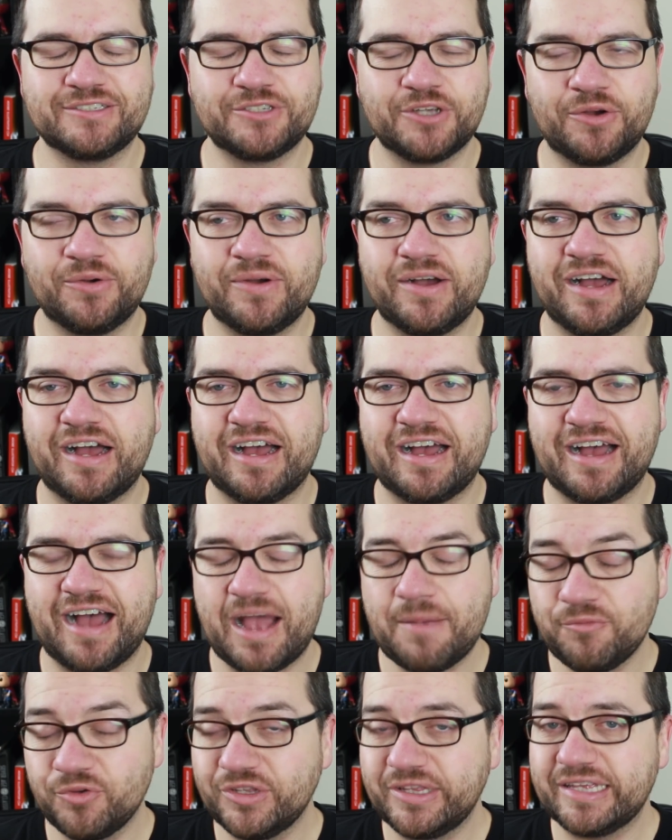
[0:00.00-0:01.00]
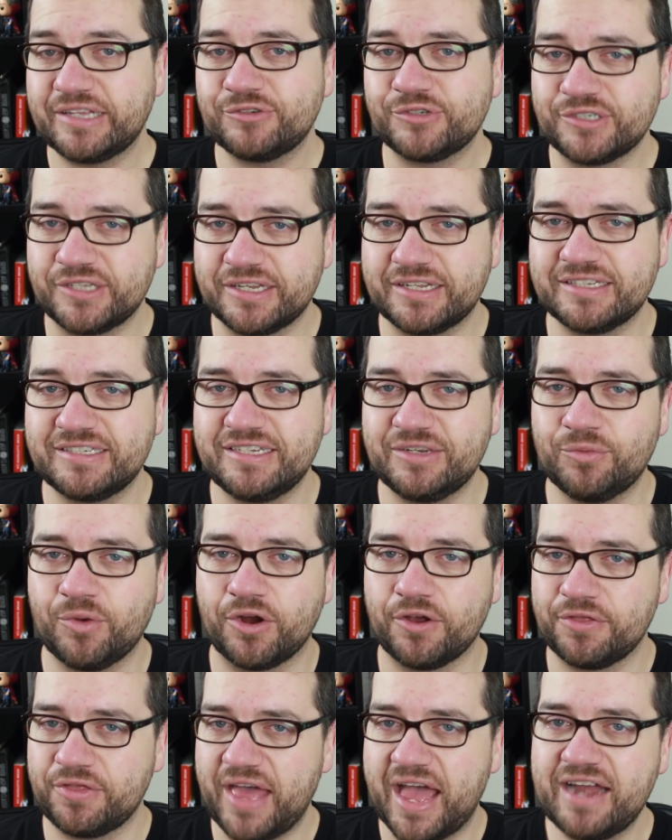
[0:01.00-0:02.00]
So uh, I'm really interested to see
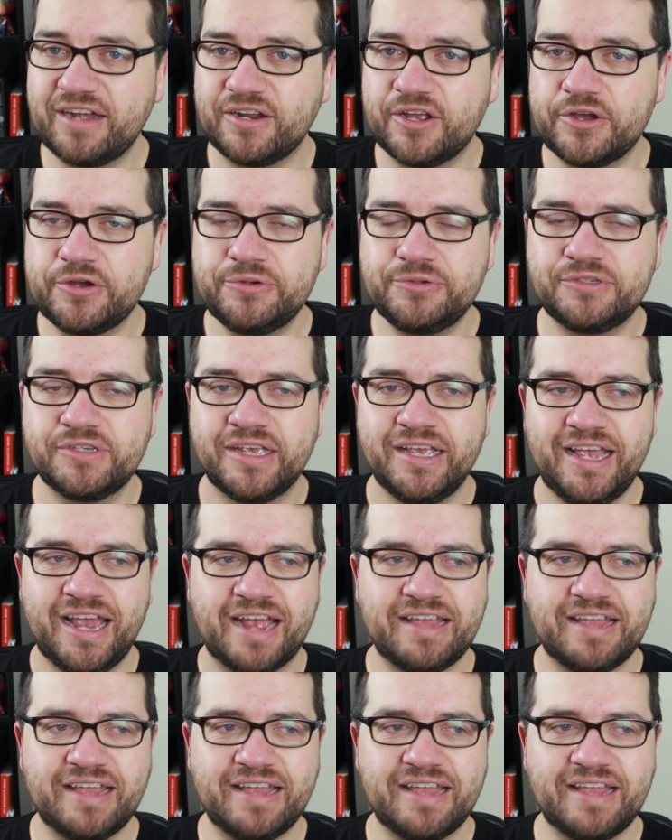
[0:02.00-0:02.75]
where that goes.